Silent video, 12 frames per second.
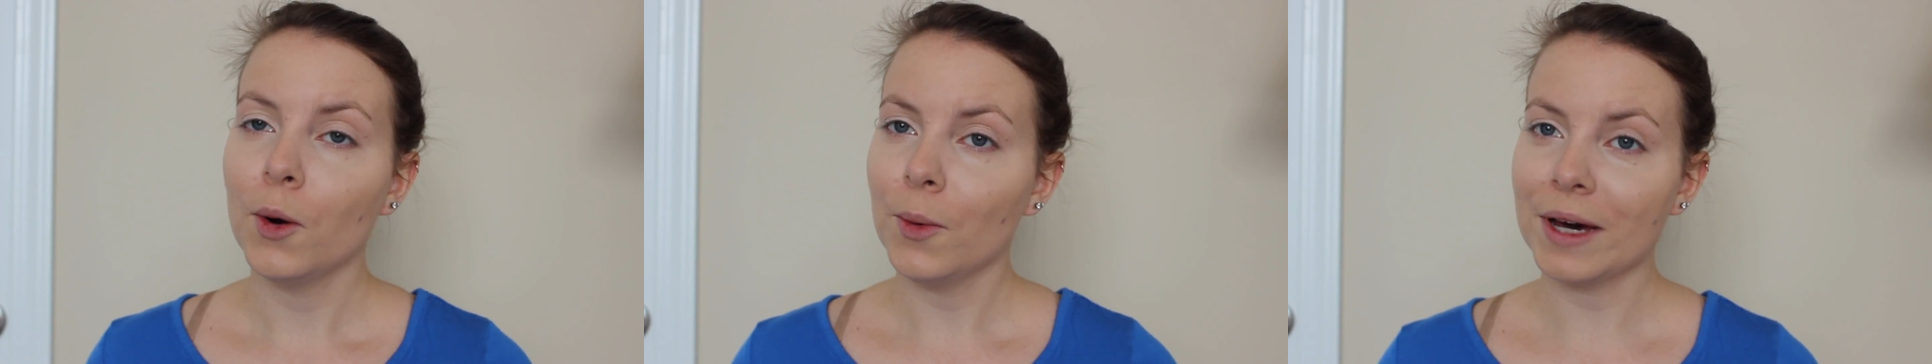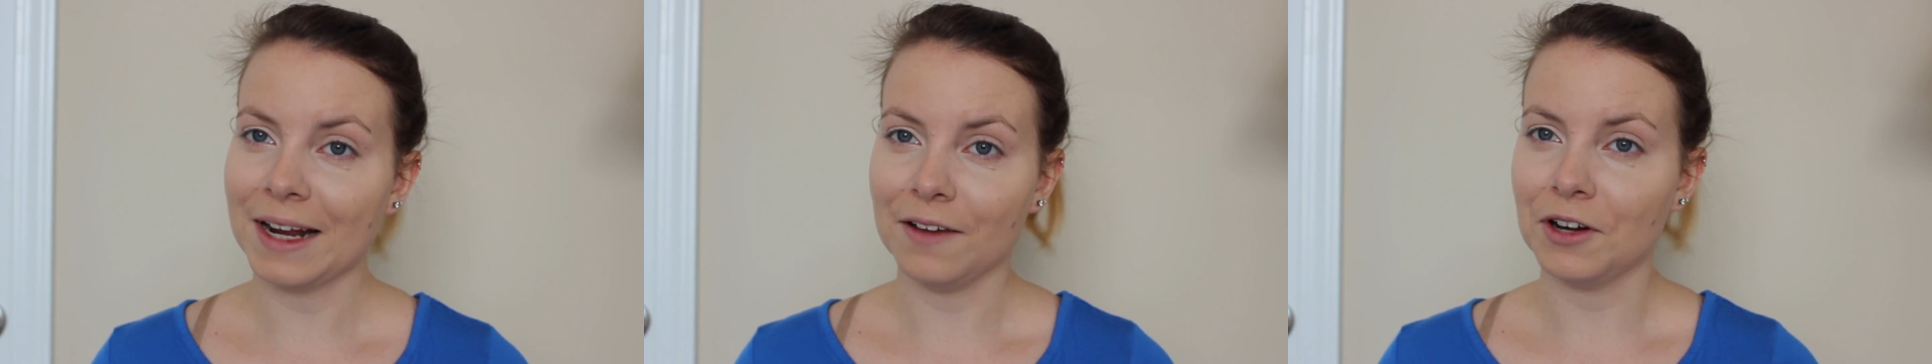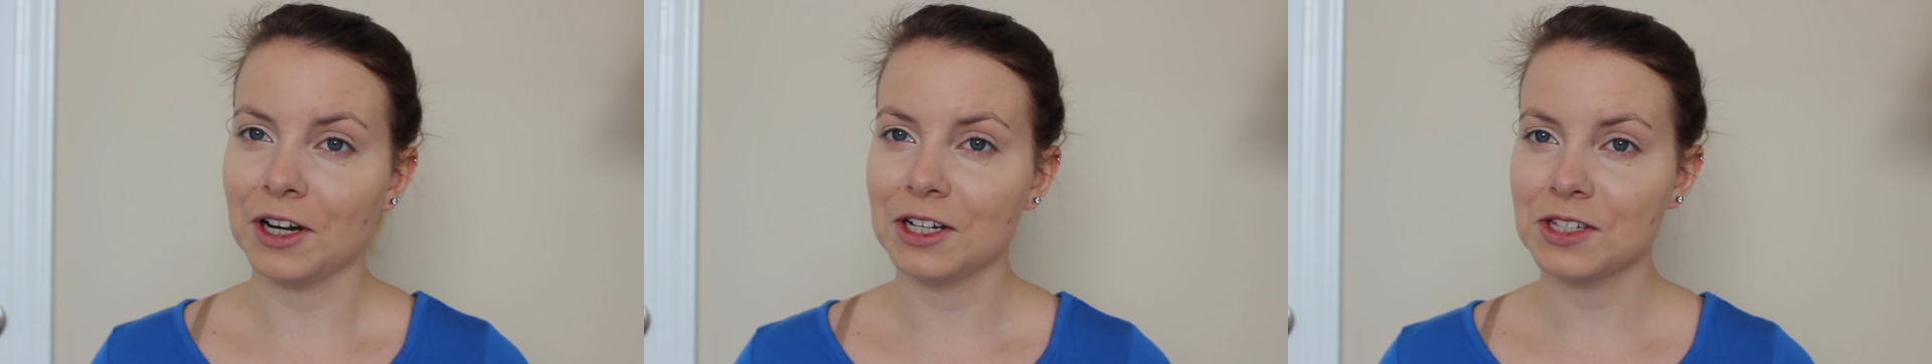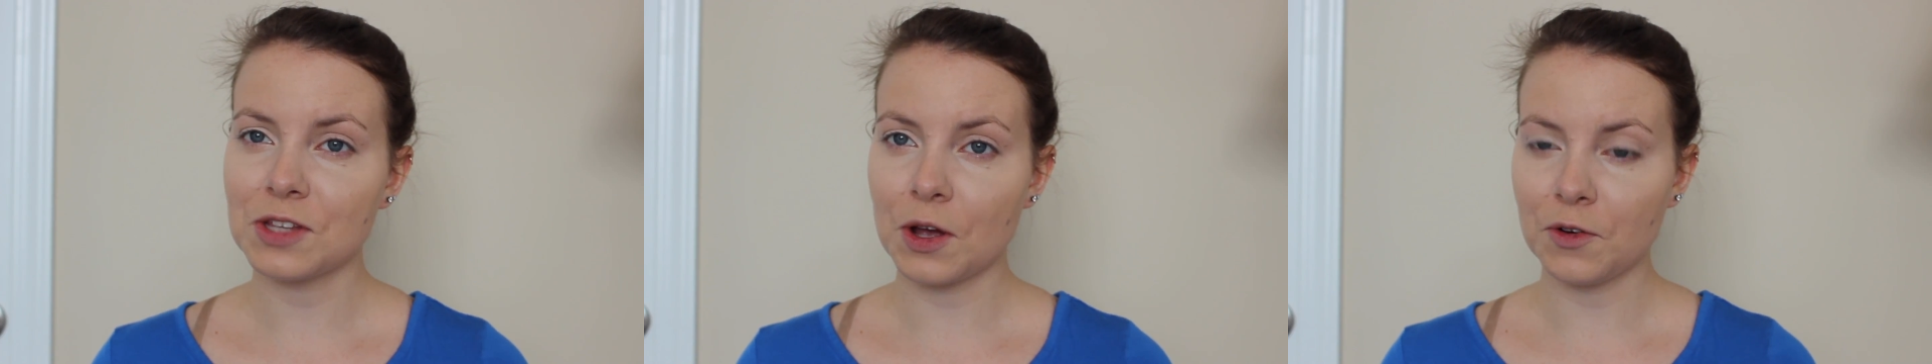whatever.
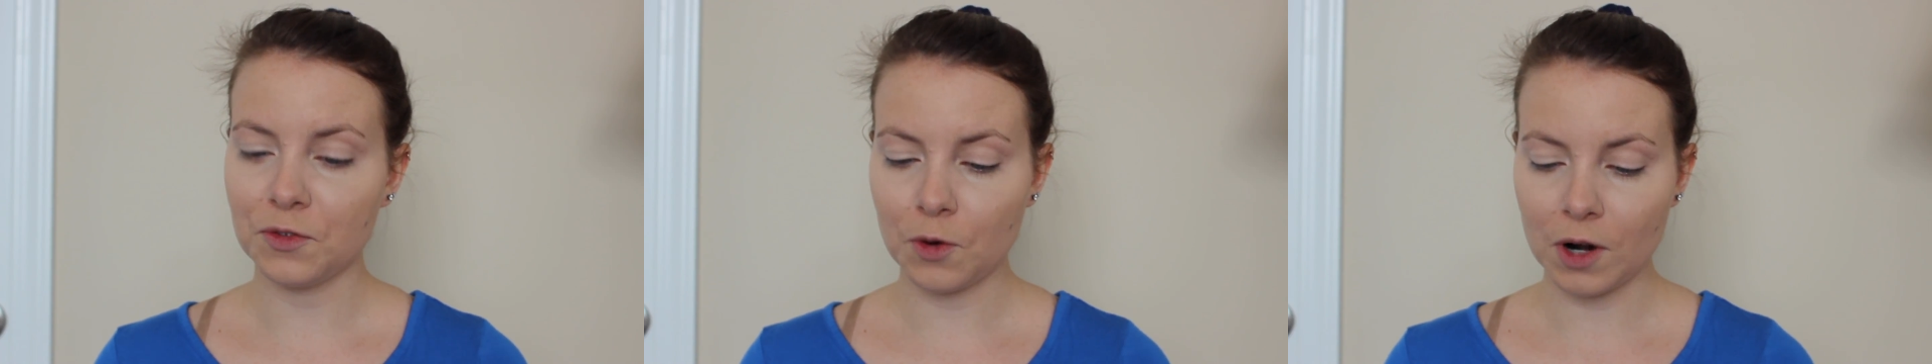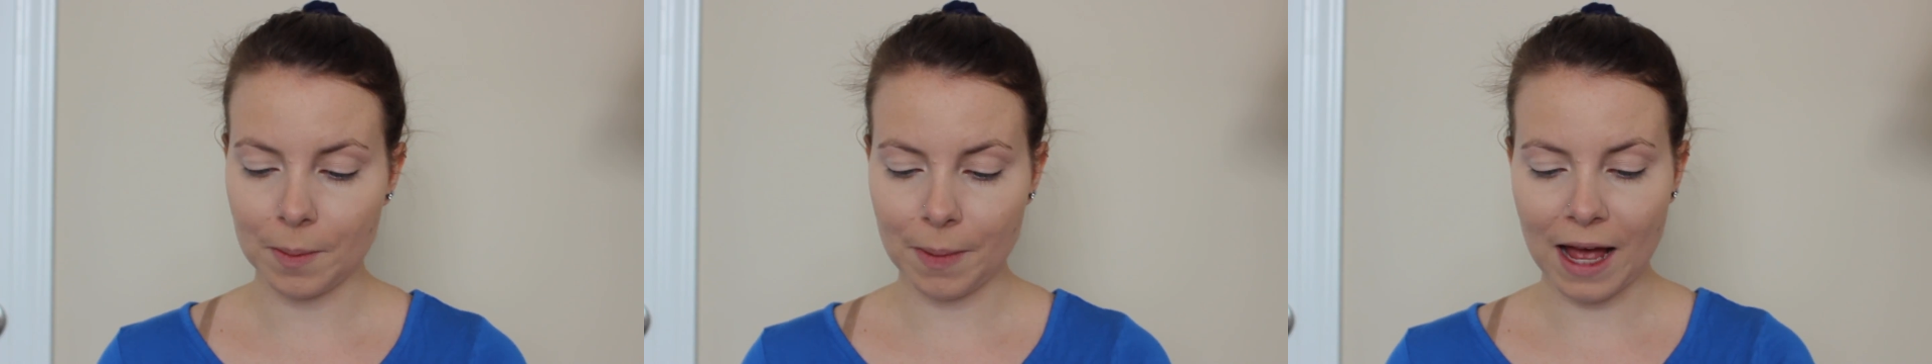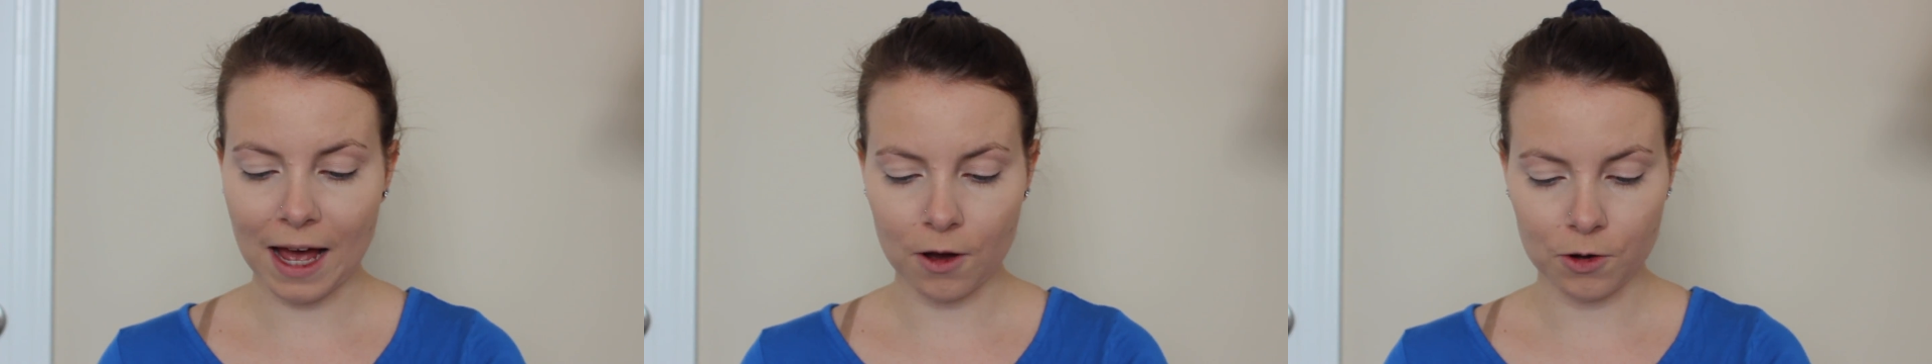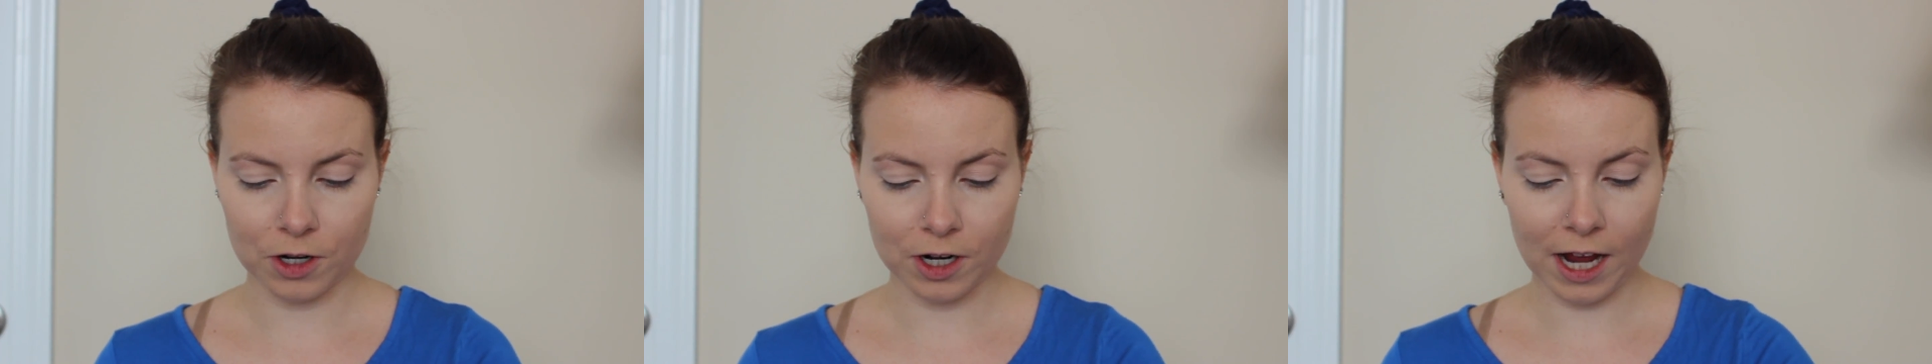So for powder,